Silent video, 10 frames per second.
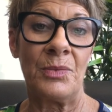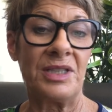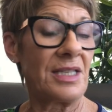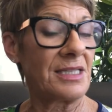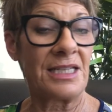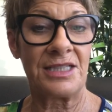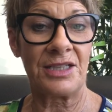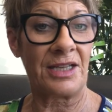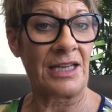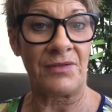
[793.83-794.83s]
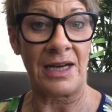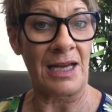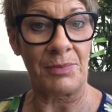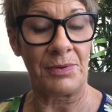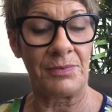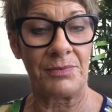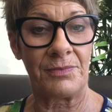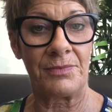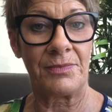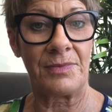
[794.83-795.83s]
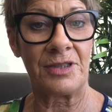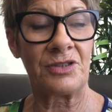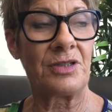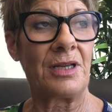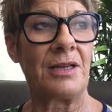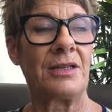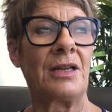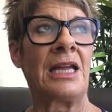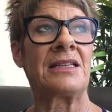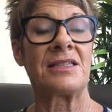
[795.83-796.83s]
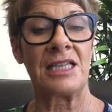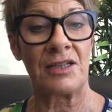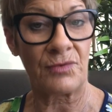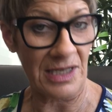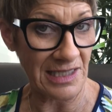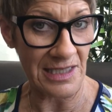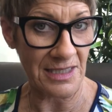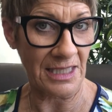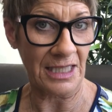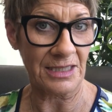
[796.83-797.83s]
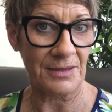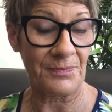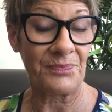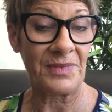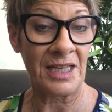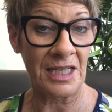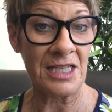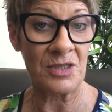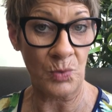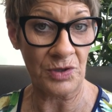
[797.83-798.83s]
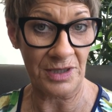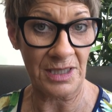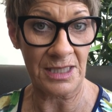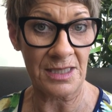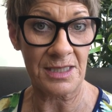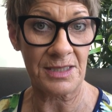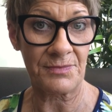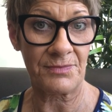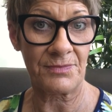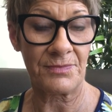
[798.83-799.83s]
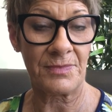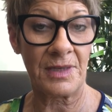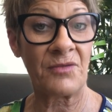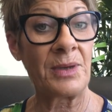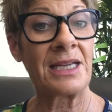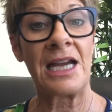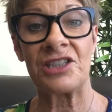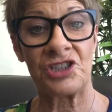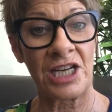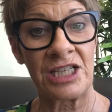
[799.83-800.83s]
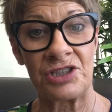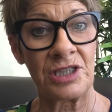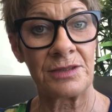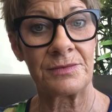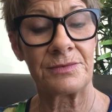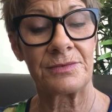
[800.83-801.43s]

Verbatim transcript: we just need to give it up instead of resisting it. It is what it is. If we can't change it,